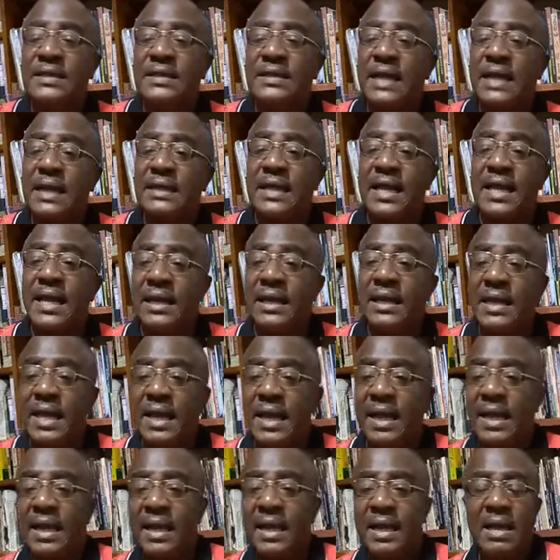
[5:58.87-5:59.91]
to
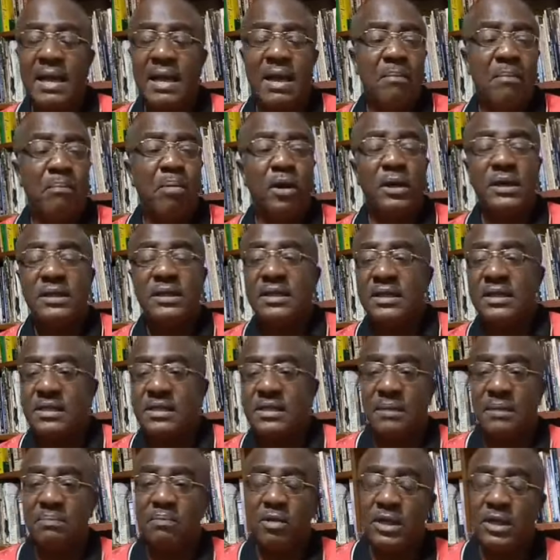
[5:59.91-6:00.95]
entertain uh,
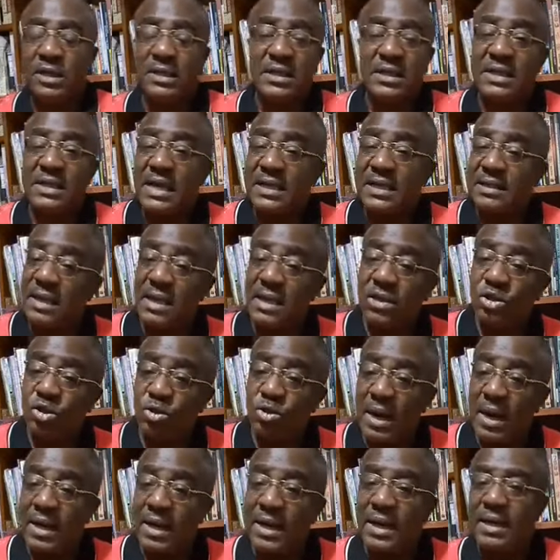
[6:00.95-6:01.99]
politicians
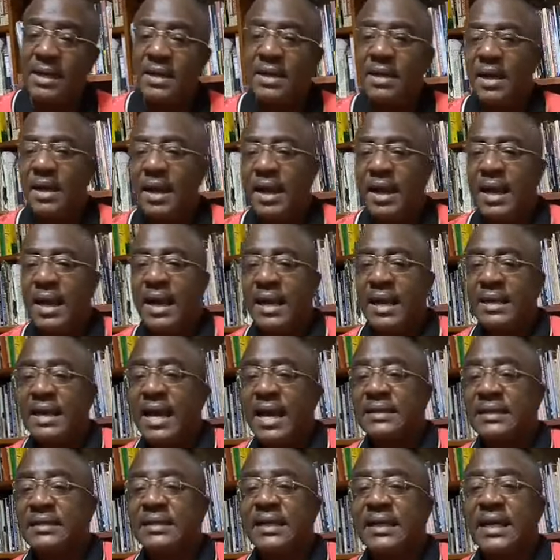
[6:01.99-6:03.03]
sexually,
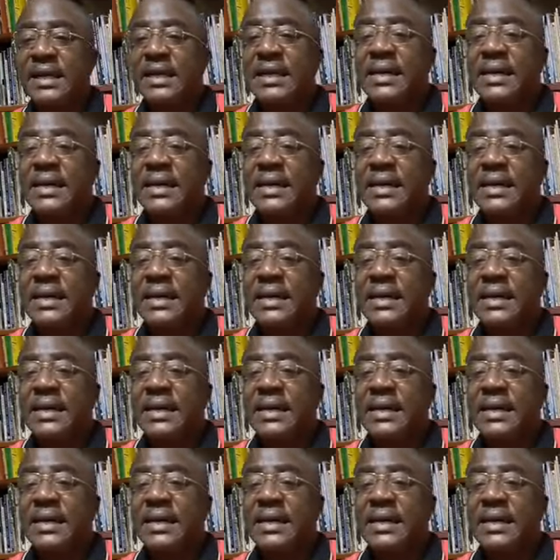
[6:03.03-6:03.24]
dancing